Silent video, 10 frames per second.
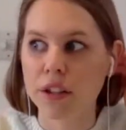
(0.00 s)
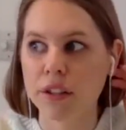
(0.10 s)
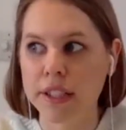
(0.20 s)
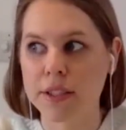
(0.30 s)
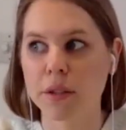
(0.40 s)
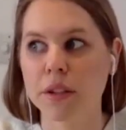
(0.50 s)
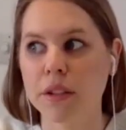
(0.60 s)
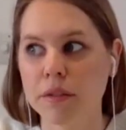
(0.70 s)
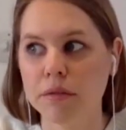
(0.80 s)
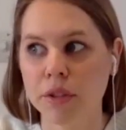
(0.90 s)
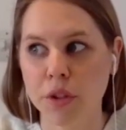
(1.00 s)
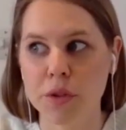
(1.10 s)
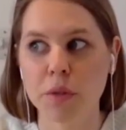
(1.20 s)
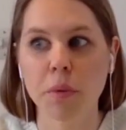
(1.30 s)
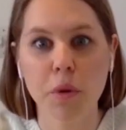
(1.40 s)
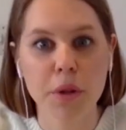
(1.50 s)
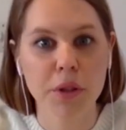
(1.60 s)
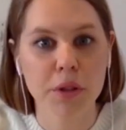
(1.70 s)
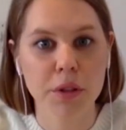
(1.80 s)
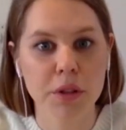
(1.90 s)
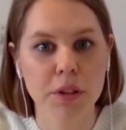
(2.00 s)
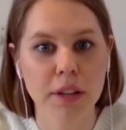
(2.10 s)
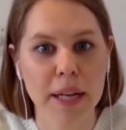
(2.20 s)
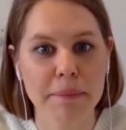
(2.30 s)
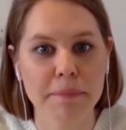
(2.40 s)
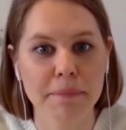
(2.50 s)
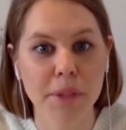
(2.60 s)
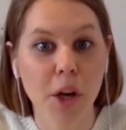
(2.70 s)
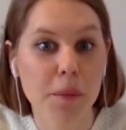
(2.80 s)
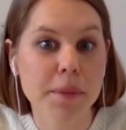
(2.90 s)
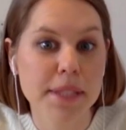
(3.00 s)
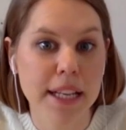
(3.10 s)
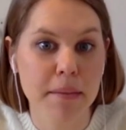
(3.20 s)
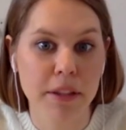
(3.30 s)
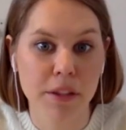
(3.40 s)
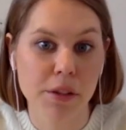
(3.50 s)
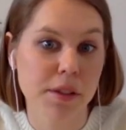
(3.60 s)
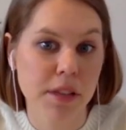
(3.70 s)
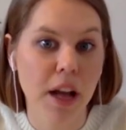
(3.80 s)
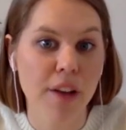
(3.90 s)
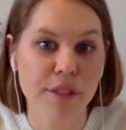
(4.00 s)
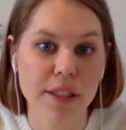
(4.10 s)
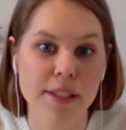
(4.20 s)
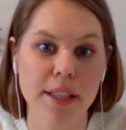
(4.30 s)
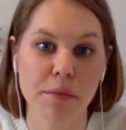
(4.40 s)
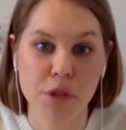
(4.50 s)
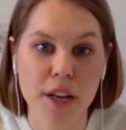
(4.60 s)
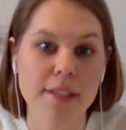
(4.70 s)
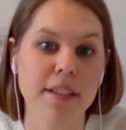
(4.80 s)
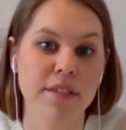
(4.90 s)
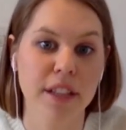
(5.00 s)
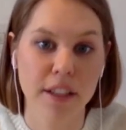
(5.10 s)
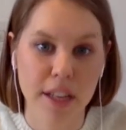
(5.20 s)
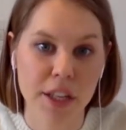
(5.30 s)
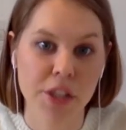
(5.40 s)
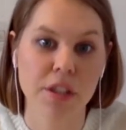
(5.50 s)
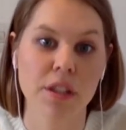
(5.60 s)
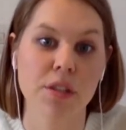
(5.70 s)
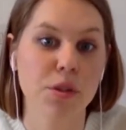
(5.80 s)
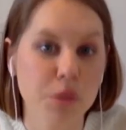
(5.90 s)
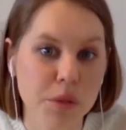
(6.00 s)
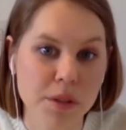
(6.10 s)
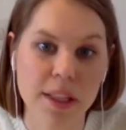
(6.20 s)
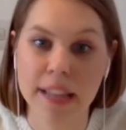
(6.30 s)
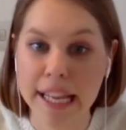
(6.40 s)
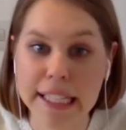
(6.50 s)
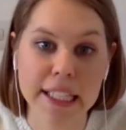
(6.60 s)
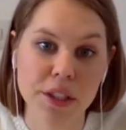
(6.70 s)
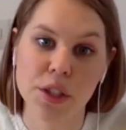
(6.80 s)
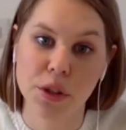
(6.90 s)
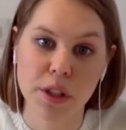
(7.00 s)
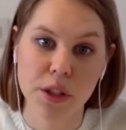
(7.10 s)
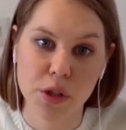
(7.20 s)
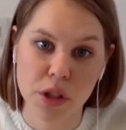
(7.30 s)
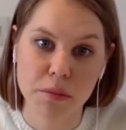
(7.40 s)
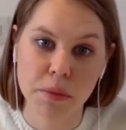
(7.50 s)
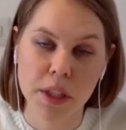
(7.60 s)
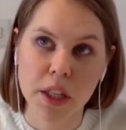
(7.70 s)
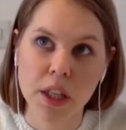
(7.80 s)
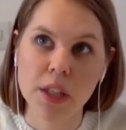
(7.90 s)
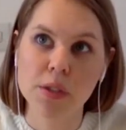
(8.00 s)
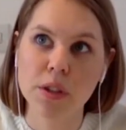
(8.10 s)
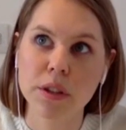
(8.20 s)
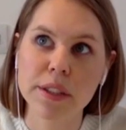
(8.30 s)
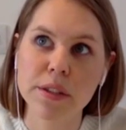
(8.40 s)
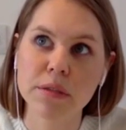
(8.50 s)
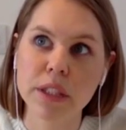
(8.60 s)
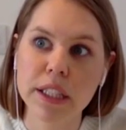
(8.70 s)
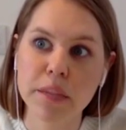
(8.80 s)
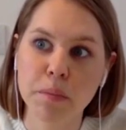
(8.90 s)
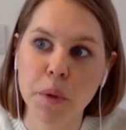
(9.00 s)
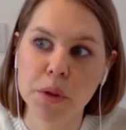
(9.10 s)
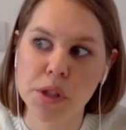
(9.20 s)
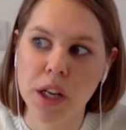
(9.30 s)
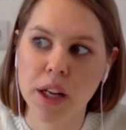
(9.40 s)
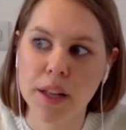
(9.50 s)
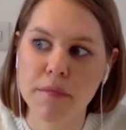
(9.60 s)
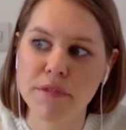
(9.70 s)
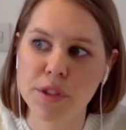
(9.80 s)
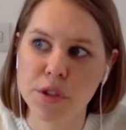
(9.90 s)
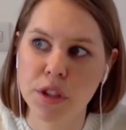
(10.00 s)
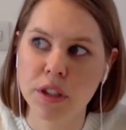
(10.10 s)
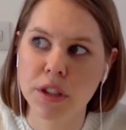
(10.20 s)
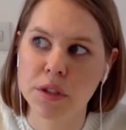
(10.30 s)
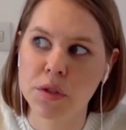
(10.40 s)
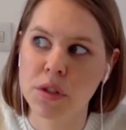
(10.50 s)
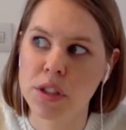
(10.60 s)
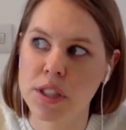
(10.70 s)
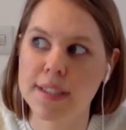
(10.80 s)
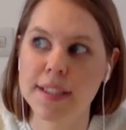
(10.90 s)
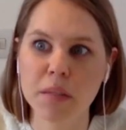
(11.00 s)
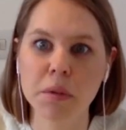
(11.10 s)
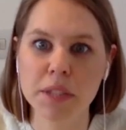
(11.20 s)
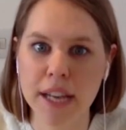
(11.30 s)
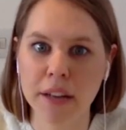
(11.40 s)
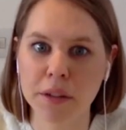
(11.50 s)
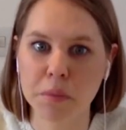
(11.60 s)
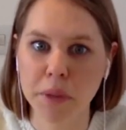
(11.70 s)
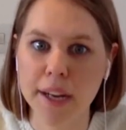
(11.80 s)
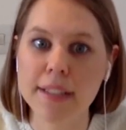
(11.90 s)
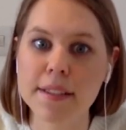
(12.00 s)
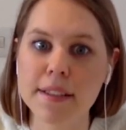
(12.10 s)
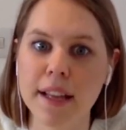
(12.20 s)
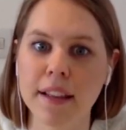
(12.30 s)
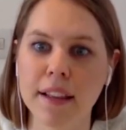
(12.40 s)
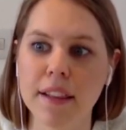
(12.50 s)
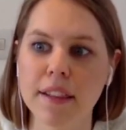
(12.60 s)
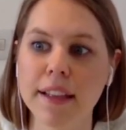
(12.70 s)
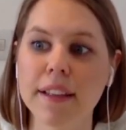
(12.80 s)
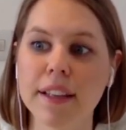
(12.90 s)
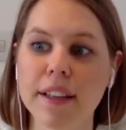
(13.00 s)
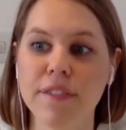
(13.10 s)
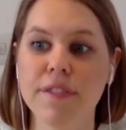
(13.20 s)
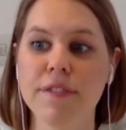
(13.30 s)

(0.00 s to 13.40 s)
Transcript: you need to you know support your um, comms team and your staff with the same trust and validation and tools that they need to do their job so it's a really important time for studios to just double down on press and that can